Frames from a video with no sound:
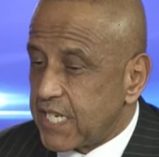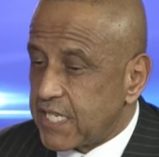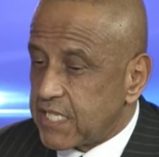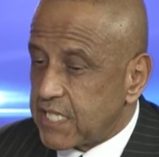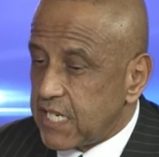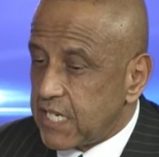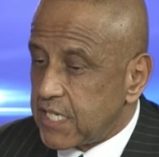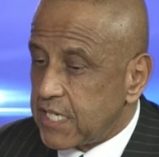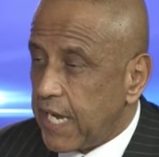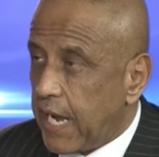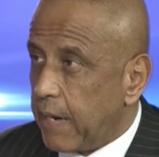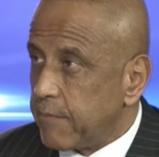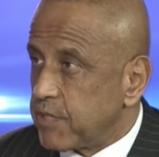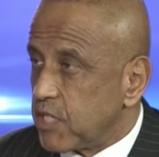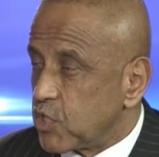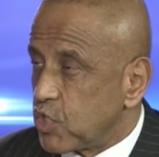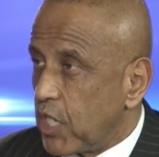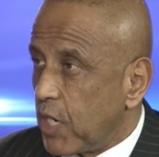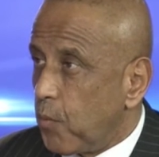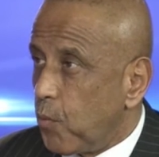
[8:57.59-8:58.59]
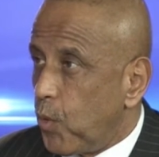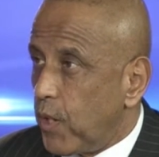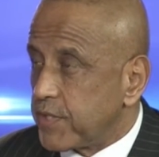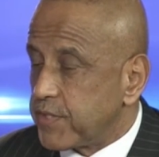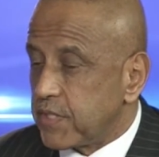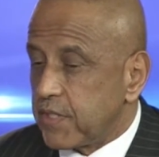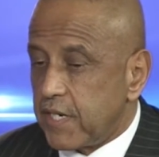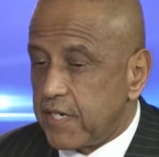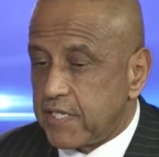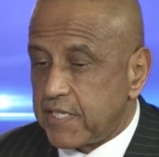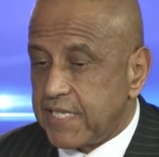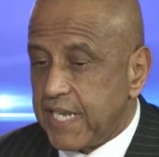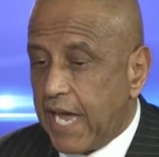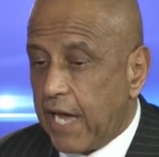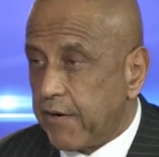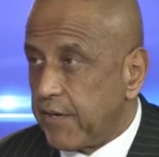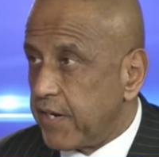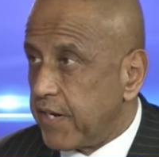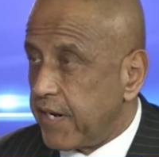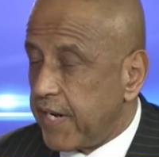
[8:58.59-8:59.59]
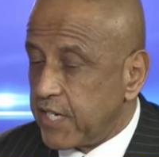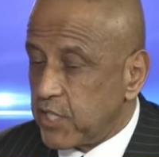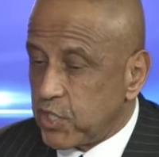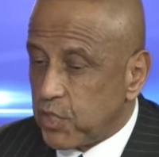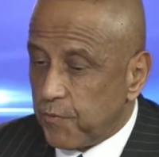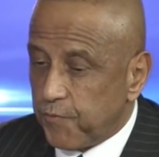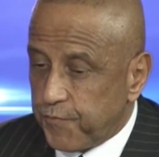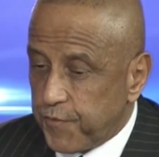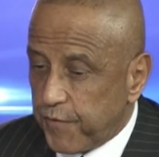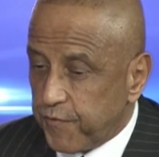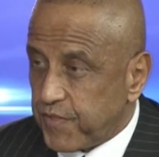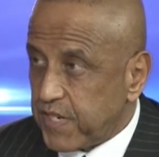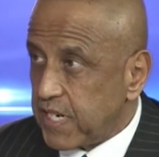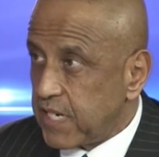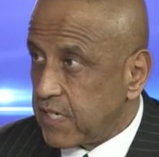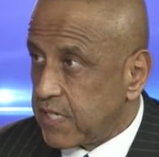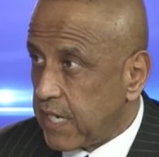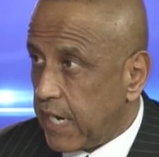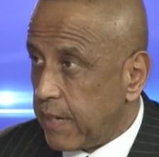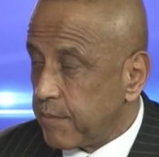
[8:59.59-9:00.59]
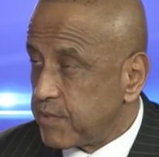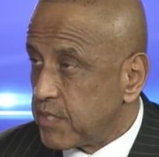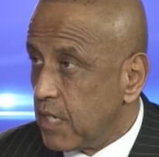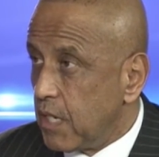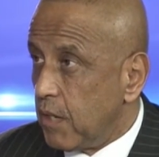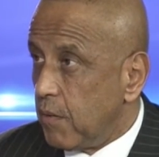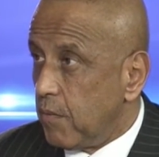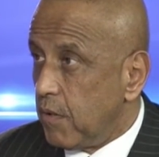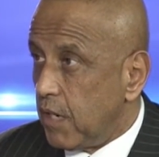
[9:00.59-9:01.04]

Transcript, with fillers: 16 times. They shot him once, and then he's down, and then they shoot him 15 times.